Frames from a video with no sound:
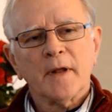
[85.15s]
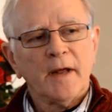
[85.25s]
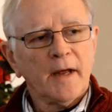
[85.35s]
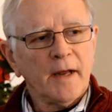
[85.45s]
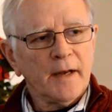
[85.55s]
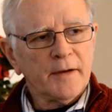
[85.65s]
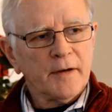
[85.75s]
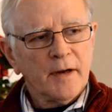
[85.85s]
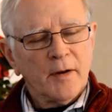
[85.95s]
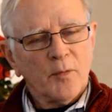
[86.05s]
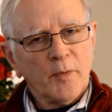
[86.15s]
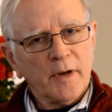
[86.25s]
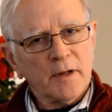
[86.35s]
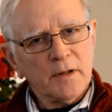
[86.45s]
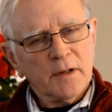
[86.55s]
and
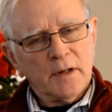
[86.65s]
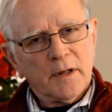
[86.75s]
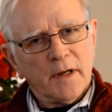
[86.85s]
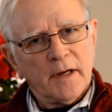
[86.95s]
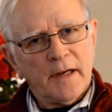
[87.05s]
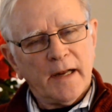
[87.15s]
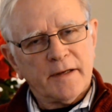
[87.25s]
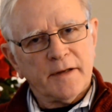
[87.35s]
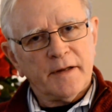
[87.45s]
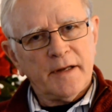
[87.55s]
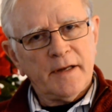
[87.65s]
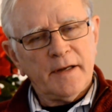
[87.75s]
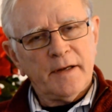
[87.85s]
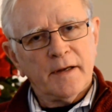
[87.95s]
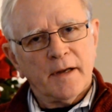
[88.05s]
will let the